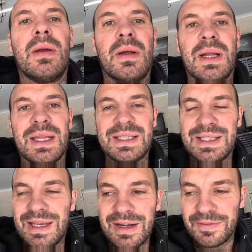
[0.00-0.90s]
I guess
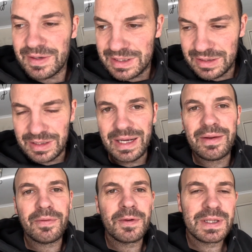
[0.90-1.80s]
the only thing to do now,
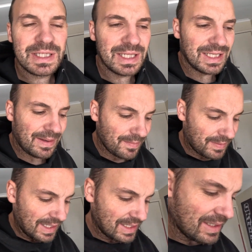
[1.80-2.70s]
everything's cleaned up and
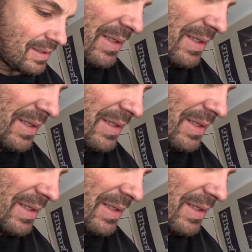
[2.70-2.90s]
painted.